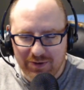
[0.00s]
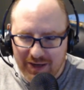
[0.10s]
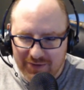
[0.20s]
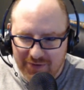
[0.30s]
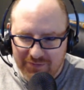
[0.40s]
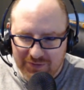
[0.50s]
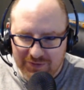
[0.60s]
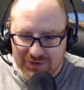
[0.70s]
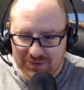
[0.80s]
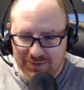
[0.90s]
You kind of after
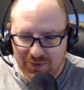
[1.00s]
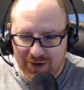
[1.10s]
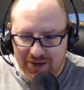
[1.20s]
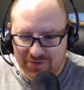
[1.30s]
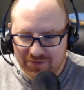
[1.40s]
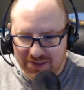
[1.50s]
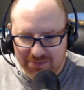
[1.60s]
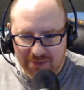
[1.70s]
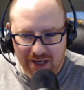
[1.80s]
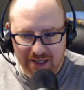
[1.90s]
a certain point of
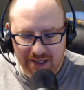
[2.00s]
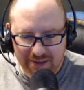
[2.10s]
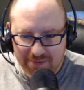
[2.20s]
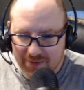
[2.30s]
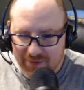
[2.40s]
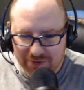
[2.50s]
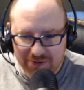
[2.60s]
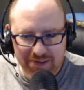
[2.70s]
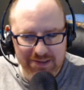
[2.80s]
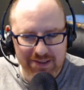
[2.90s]
this modding that people are
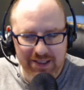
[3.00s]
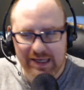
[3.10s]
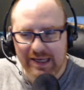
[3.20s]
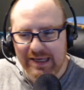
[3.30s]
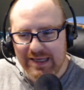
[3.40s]
doing, it's like,